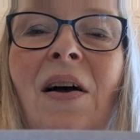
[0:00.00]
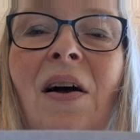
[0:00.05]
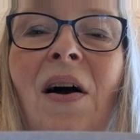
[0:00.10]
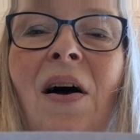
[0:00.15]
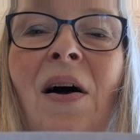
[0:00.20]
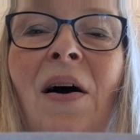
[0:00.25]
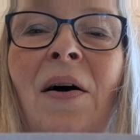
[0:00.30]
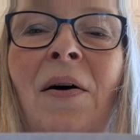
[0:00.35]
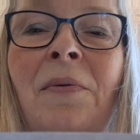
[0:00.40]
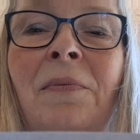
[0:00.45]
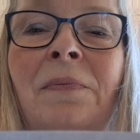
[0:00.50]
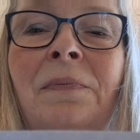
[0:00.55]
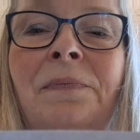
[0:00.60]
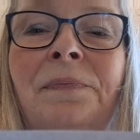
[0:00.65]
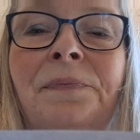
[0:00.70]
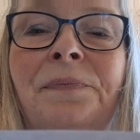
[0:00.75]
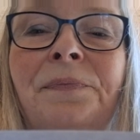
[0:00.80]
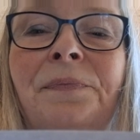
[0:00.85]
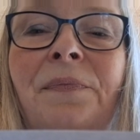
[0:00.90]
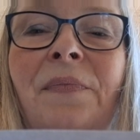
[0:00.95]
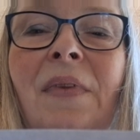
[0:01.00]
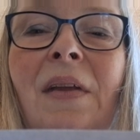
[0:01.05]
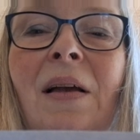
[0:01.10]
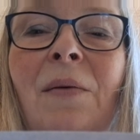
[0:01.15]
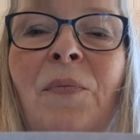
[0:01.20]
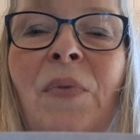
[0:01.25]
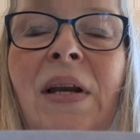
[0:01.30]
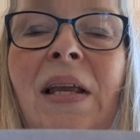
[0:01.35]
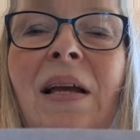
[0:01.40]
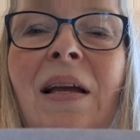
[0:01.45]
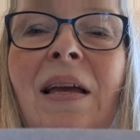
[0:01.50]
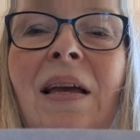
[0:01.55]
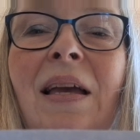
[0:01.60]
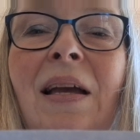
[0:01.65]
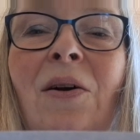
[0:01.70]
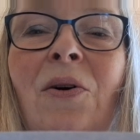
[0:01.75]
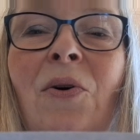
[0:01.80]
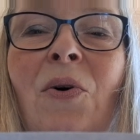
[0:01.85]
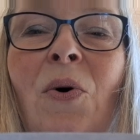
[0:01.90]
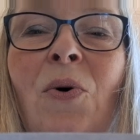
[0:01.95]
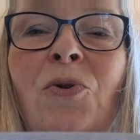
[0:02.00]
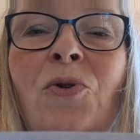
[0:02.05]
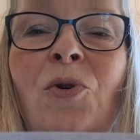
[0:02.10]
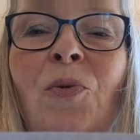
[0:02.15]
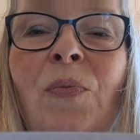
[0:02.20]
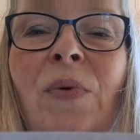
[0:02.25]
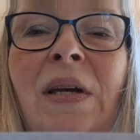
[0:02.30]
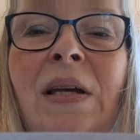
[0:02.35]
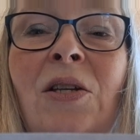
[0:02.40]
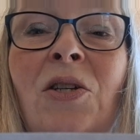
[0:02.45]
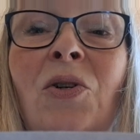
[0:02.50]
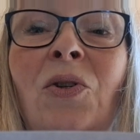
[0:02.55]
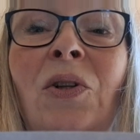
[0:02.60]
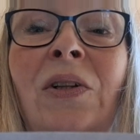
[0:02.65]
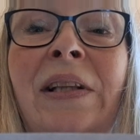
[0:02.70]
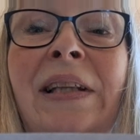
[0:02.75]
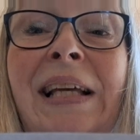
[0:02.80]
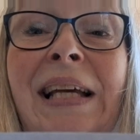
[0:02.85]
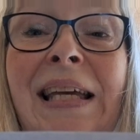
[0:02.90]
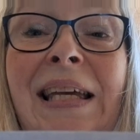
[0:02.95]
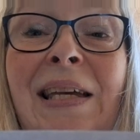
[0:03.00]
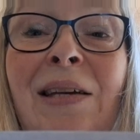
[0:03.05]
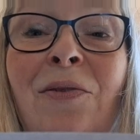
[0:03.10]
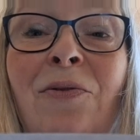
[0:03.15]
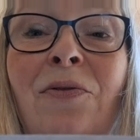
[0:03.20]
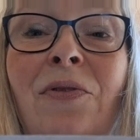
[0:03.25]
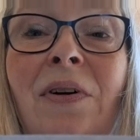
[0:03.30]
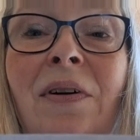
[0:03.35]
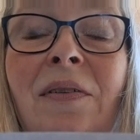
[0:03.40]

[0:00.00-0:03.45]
But it could also be to leave.